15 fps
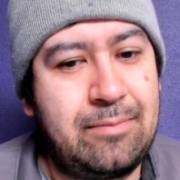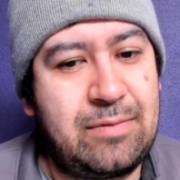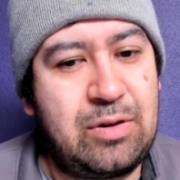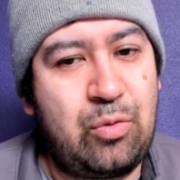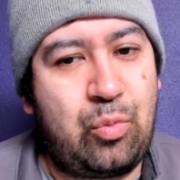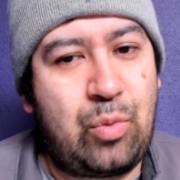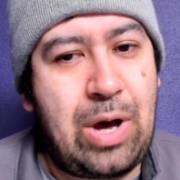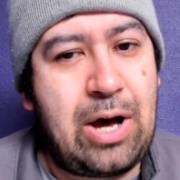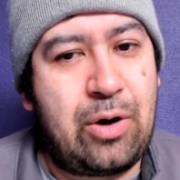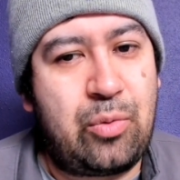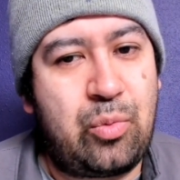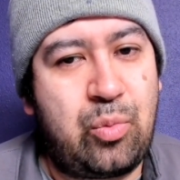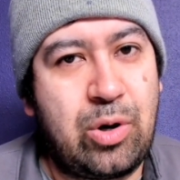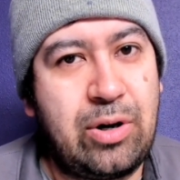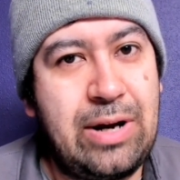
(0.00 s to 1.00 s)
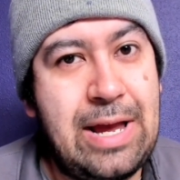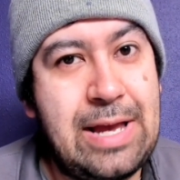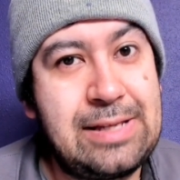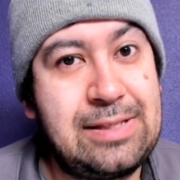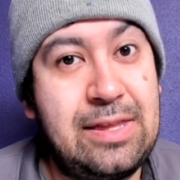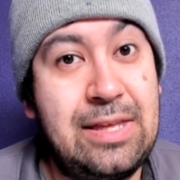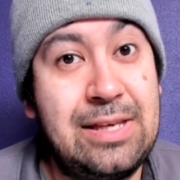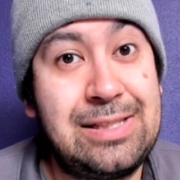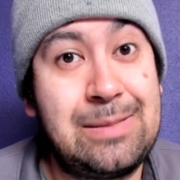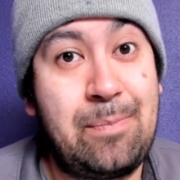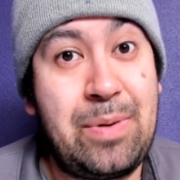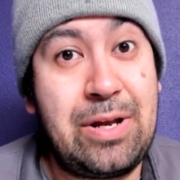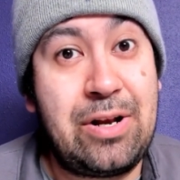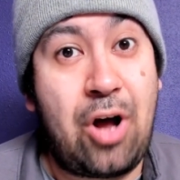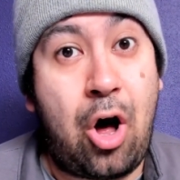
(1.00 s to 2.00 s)
wow, where has this
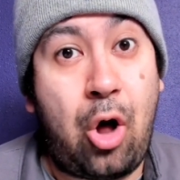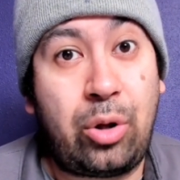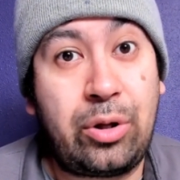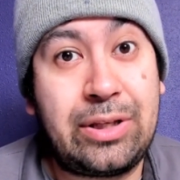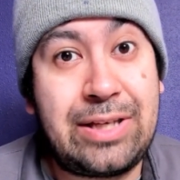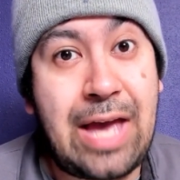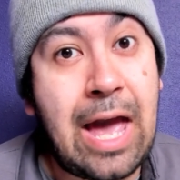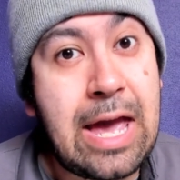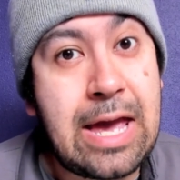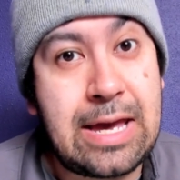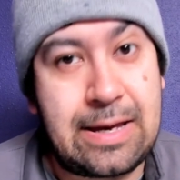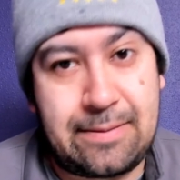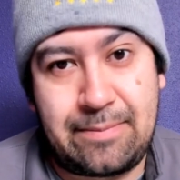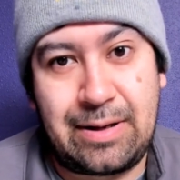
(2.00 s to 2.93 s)
been all game?